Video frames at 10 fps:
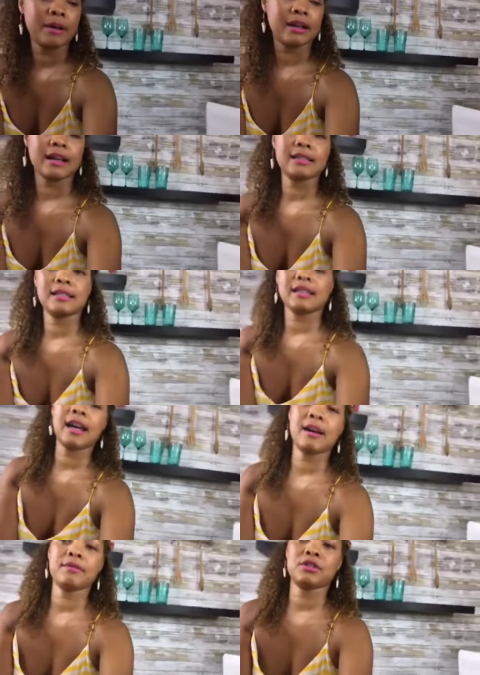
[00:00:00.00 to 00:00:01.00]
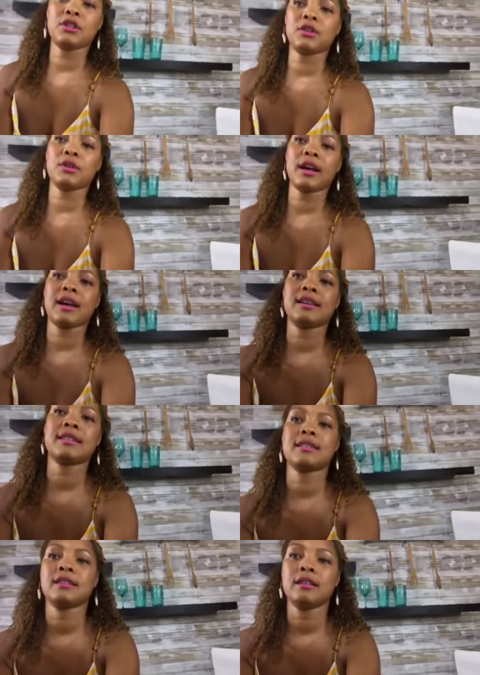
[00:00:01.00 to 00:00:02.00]
I got today. I have to show you
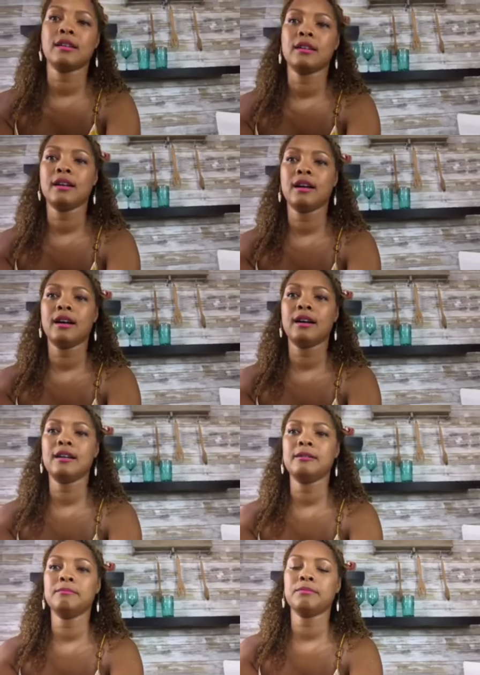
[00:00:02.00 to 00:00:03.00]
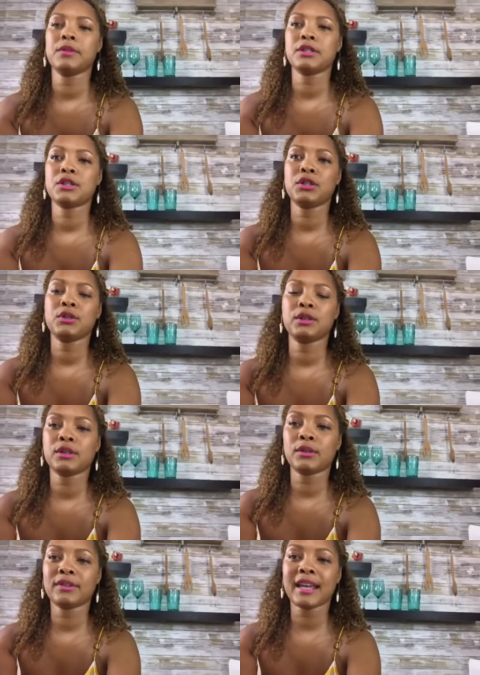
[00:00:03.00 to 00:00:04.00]
guys um, this cute
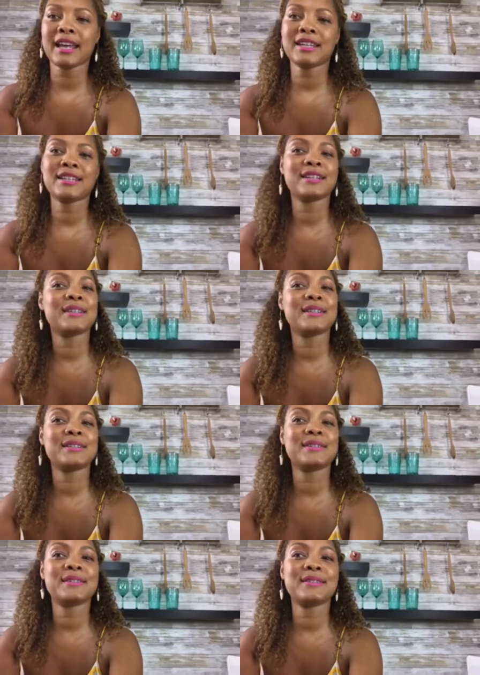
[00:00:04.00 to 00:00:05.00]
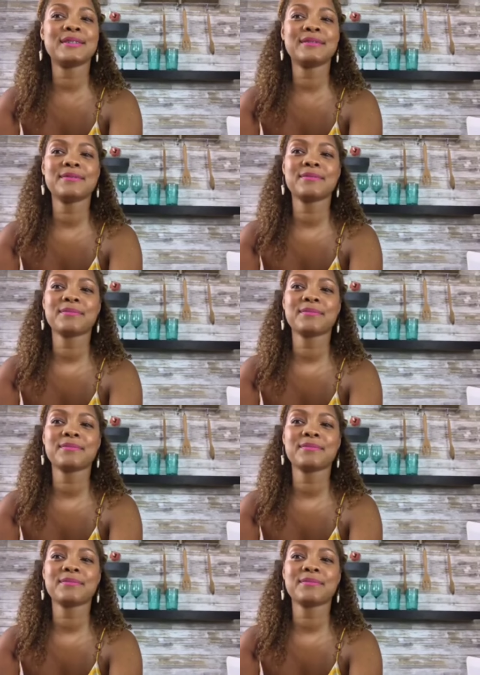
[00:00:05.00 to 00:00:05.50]
little, thank you.